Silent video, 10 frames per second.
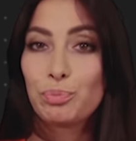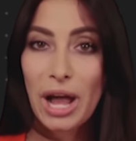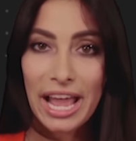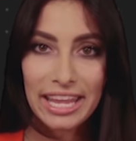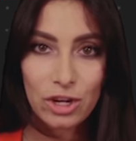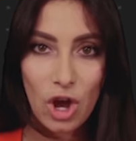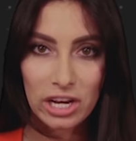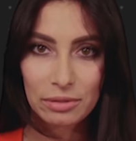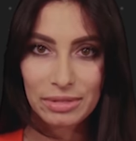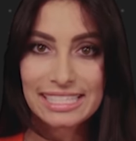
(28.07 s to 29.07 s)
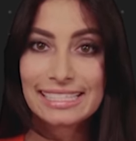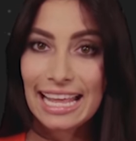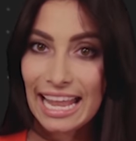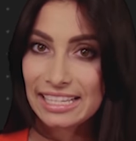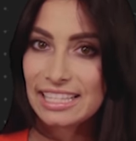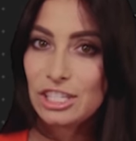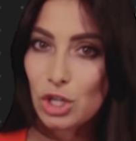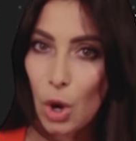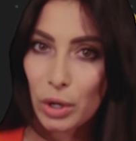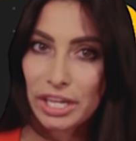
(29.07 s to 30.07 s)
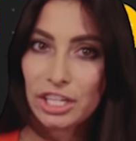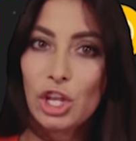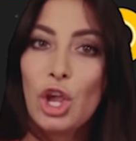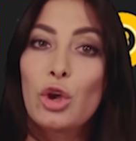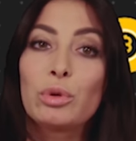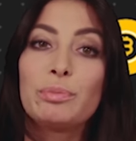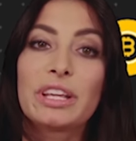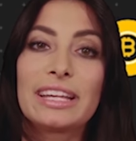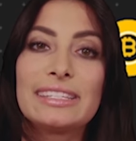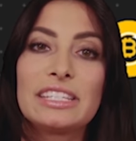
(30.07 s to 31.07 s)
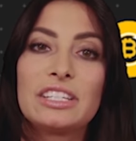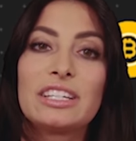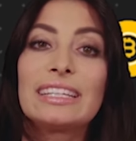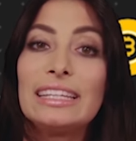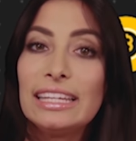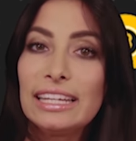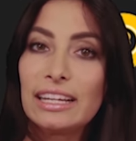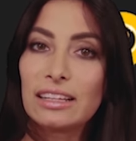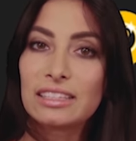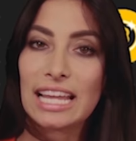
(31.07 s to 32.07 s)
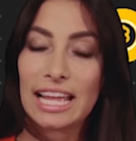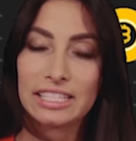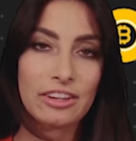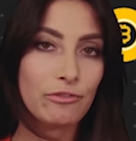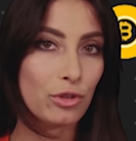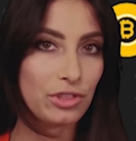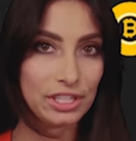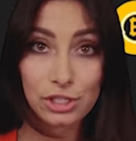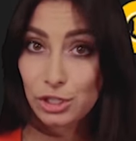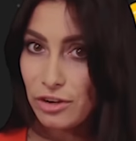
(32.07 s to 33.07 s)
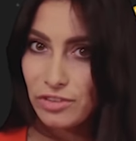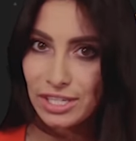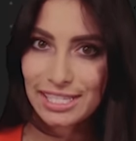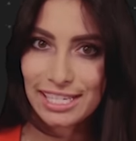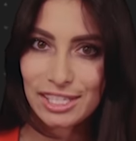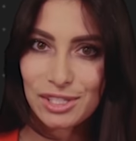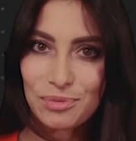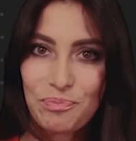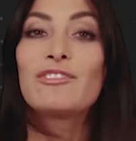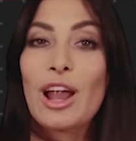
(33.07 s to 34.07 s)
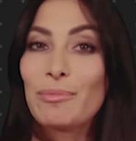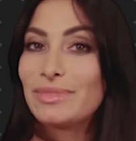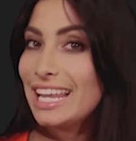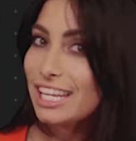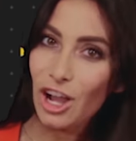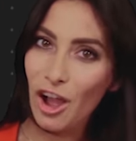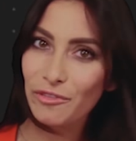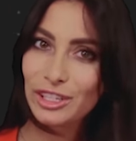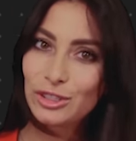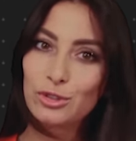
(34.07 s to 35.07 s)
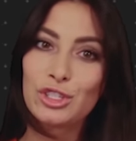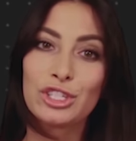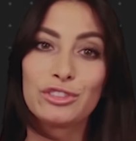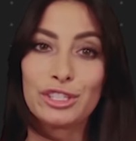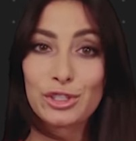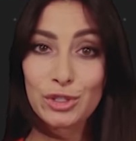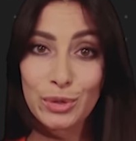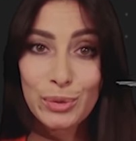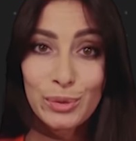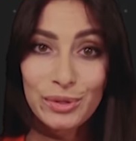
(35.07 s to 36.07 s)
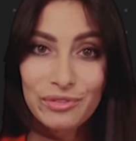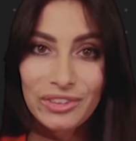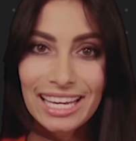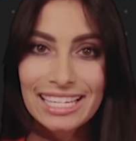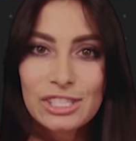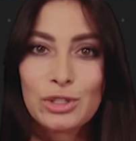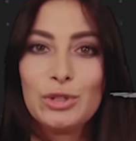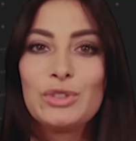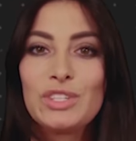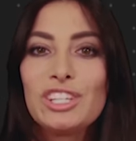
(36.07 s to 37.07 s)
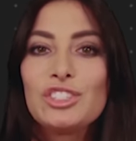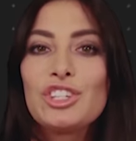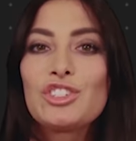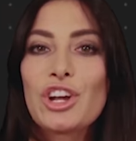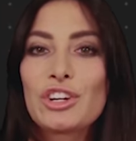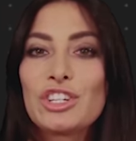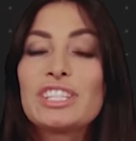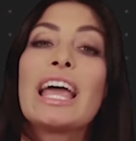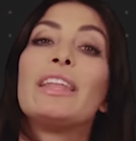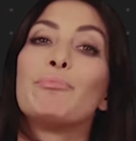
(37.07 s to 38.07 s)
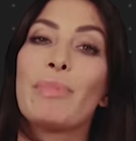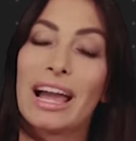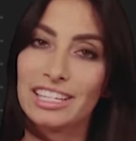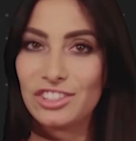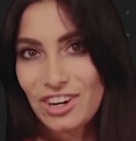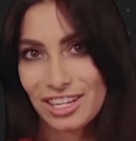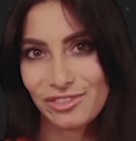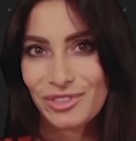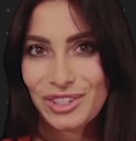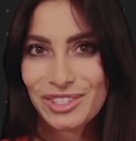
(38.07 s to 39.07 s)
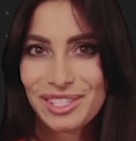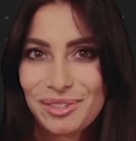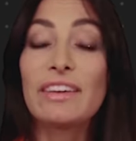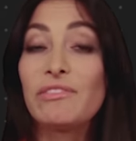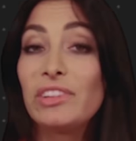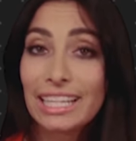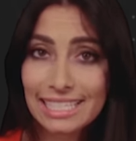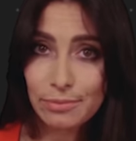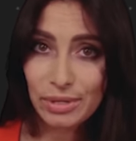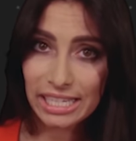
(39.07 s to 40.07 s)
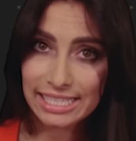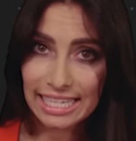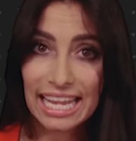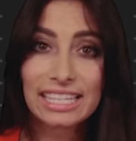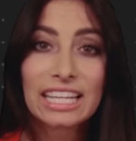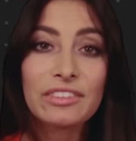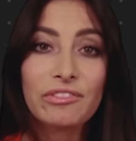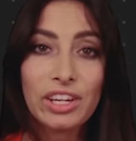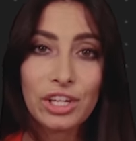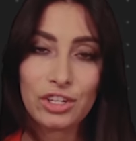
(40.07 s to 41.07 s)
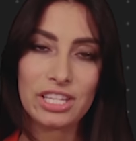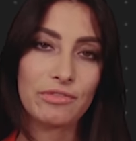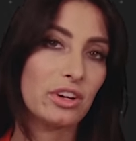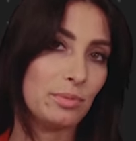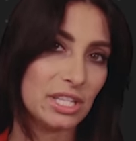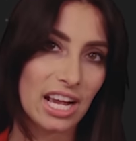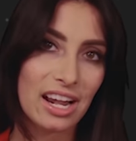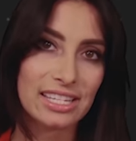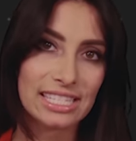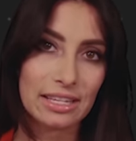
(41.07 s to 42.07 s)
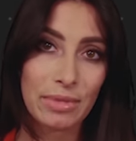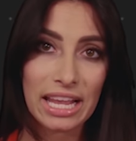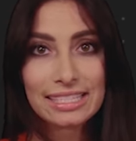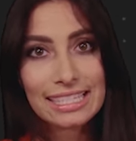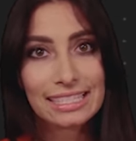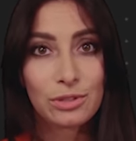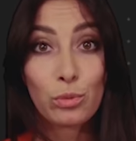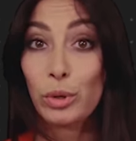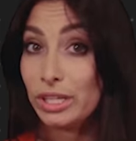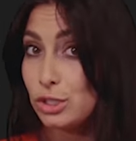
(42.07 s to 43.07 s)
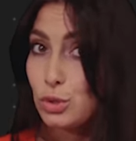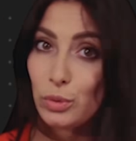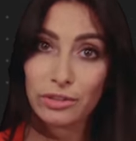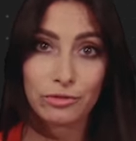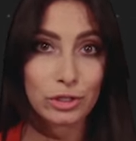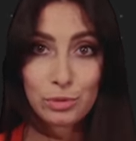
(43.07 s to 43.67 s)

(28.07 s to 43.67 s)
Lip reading: Dubai Economy, states the token will be considered legal tender for these services. From daily coffee to children's school fees to utility charges and money transfers, the flexibility and convenience of cryptocurrency makes it win-win for